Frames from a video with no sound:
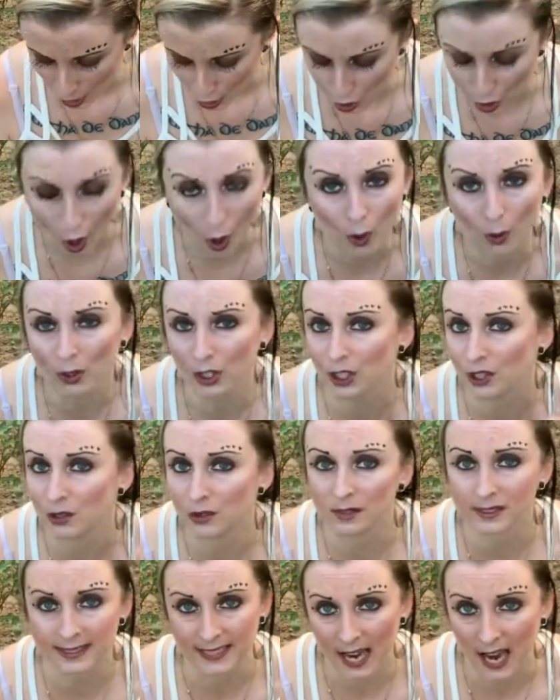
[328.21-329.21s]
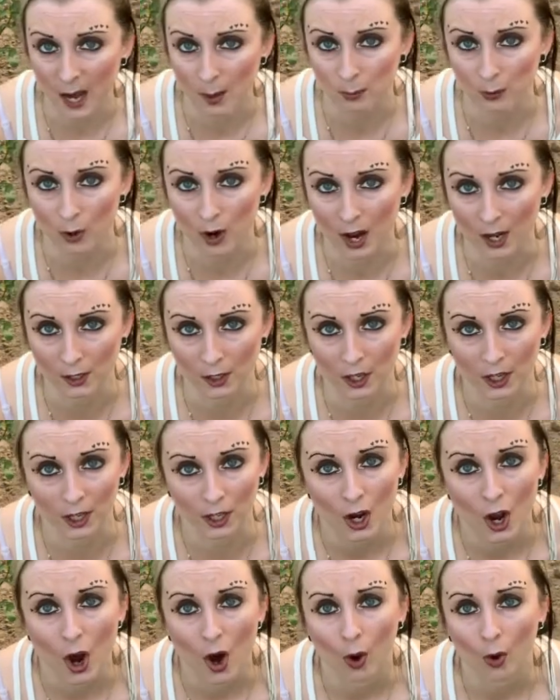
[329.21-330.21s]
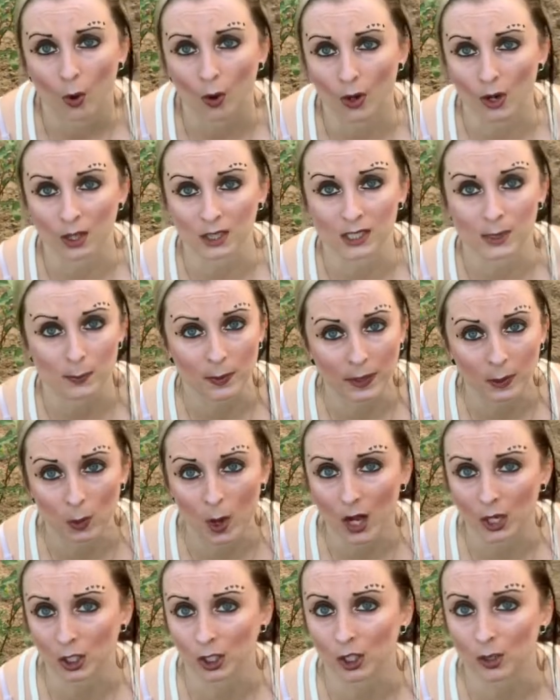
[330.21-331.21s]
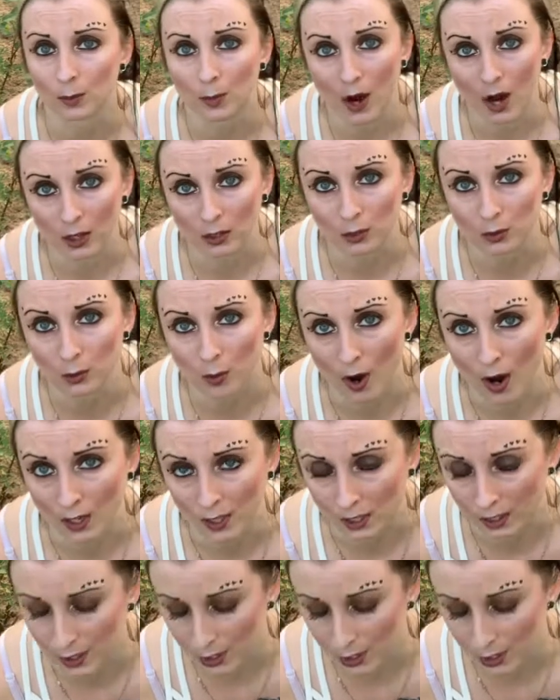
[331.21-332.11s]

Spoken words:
Don't use tap water or spring water or bottled water.